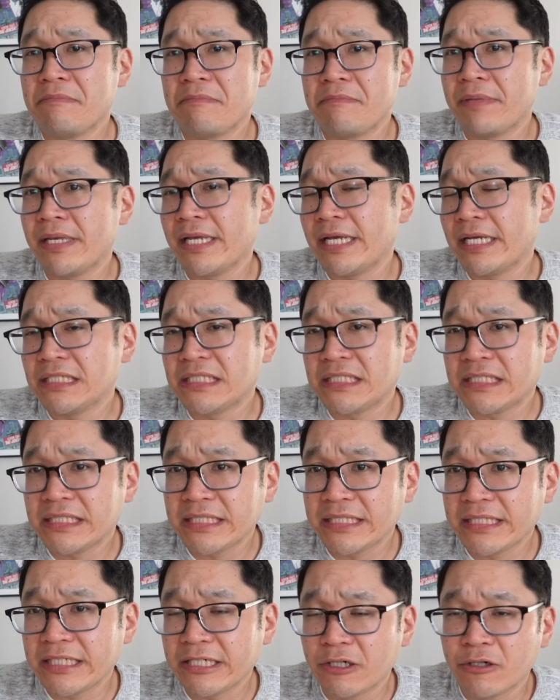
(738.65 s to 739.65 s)
being a
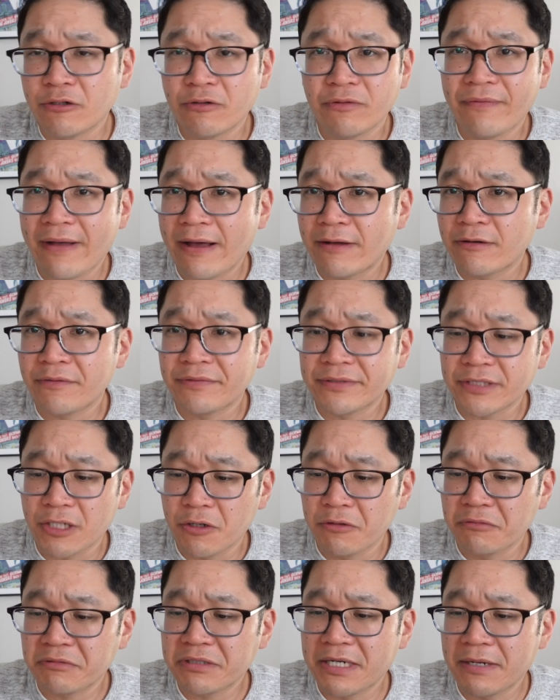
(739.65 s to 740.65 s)
CEO, founder of his
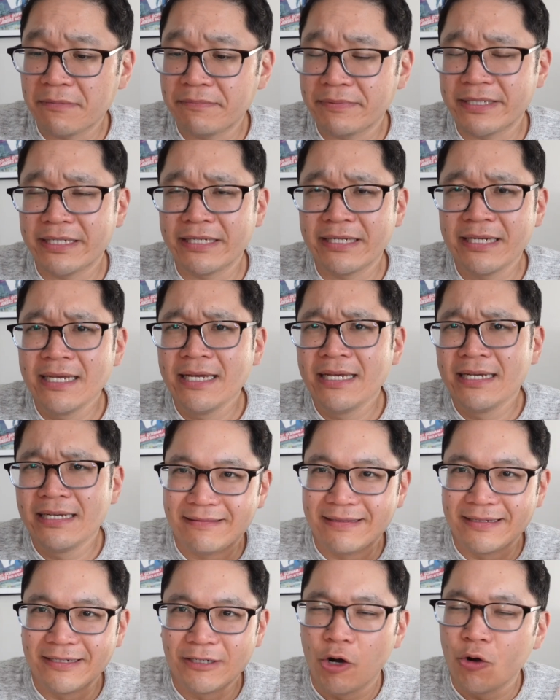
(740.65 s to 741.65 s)
own company.
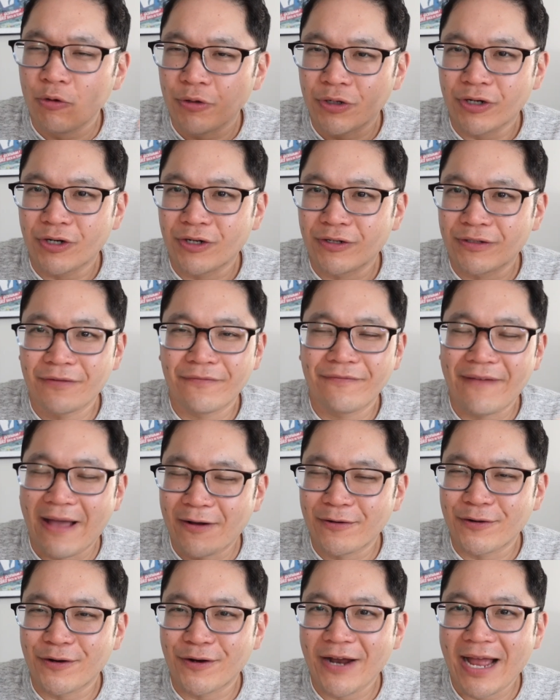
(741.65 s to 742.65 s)
The owner, the
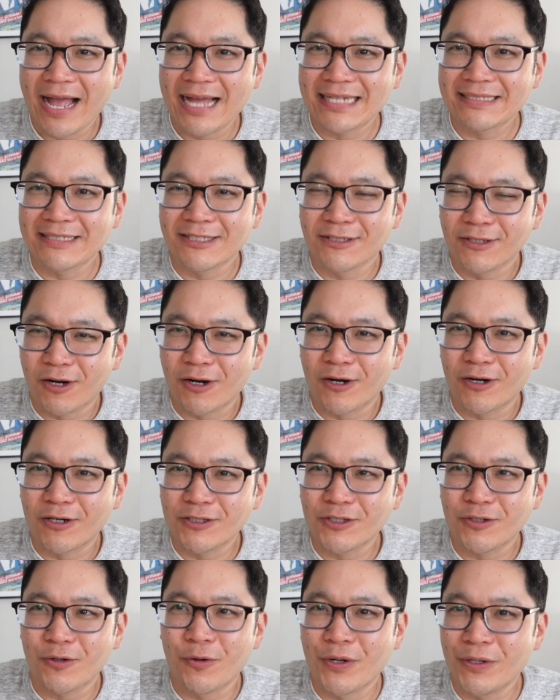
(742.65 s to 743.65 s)
founder, has a
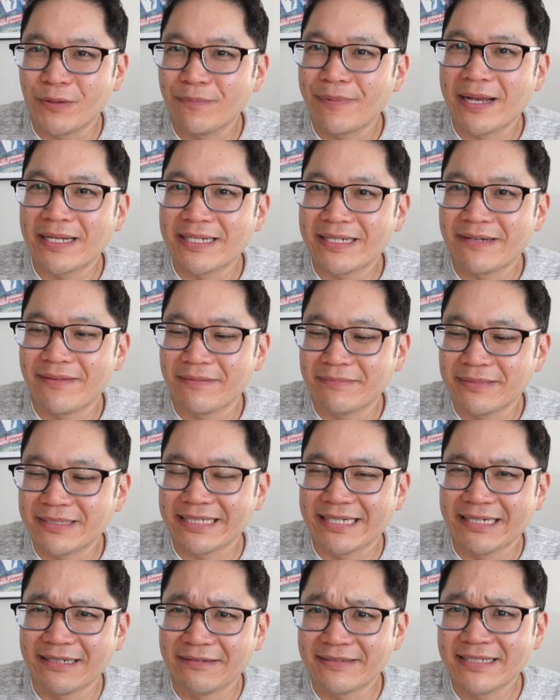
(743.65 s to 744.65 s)
large oil painting of
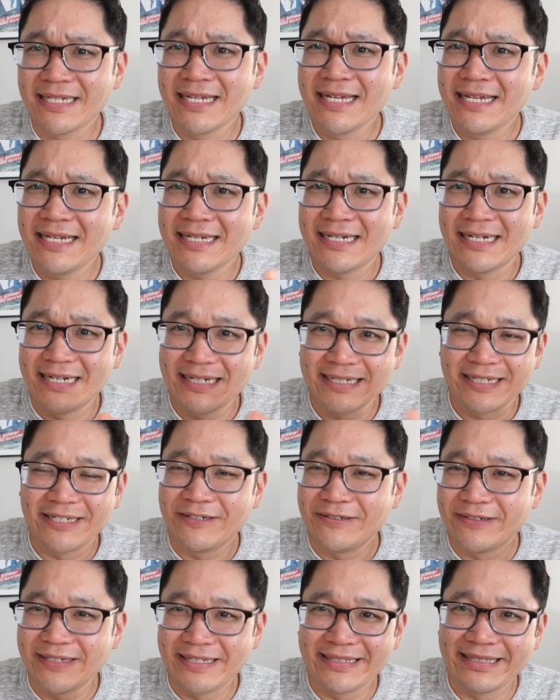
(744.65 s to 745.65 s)
themselves,
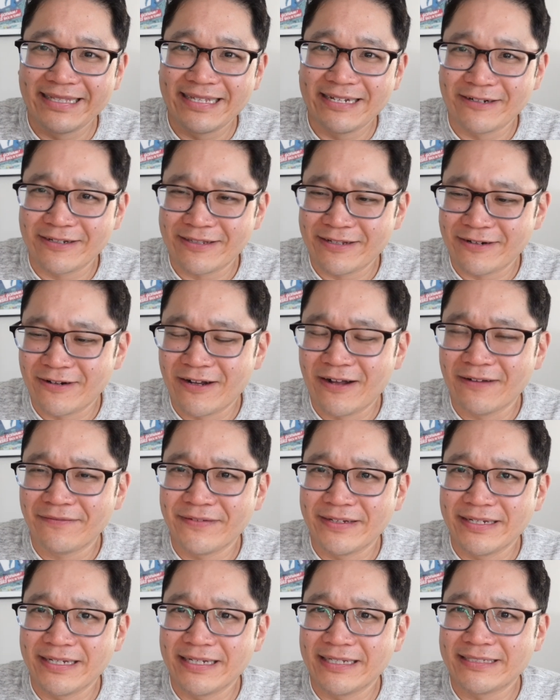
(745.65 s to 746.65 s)
in their
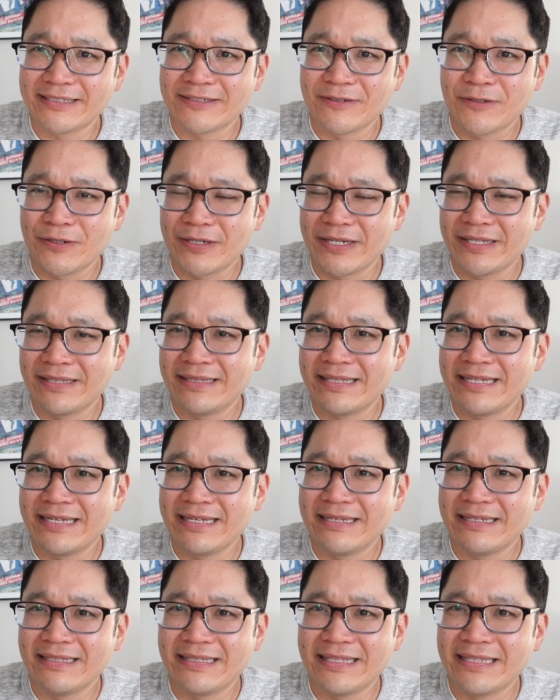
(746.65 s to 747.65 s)
office or in
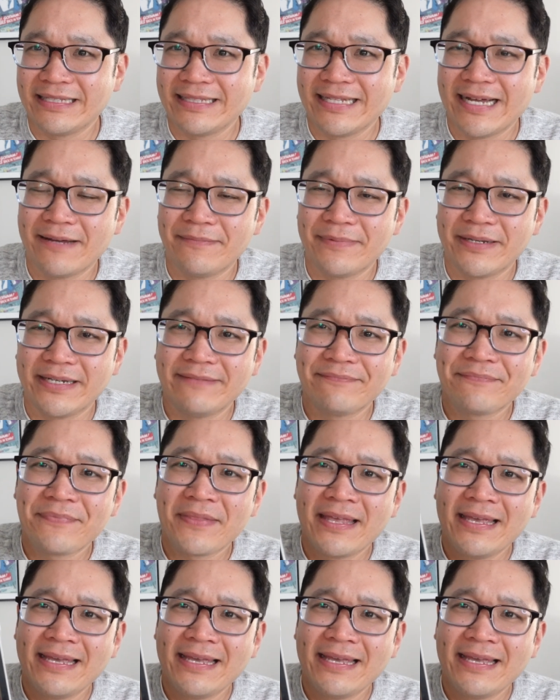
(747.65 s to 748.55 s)
the lobby.